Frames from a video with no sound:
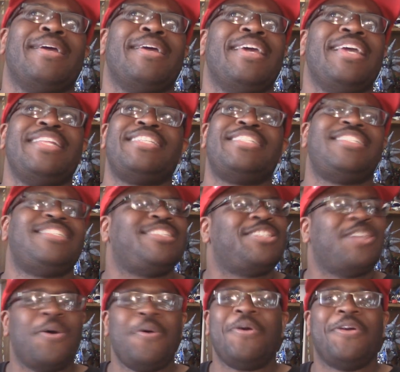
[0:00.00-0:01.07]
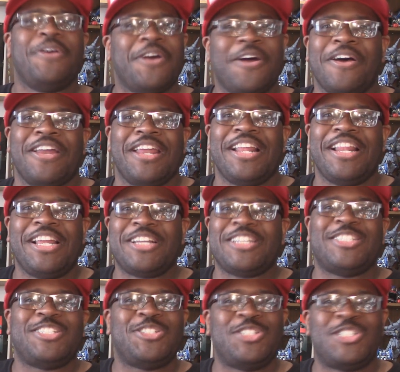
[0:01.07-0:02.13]
it's so good. It looks
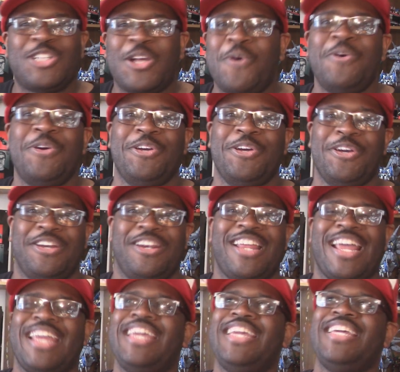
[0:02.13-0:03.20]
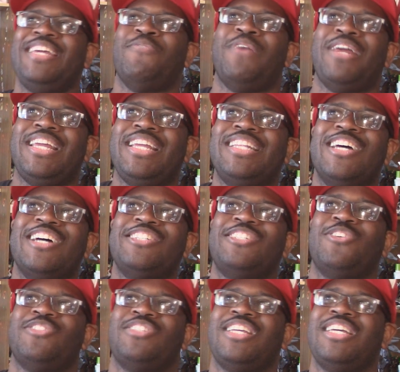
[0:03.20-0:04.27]
so good that he when he does
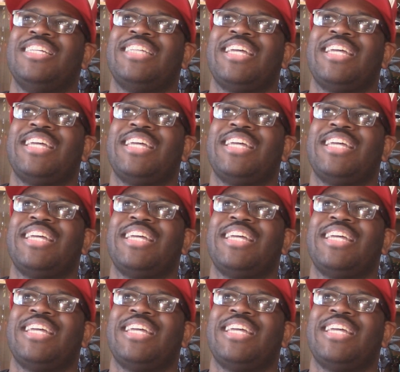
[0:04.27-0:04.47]
those things.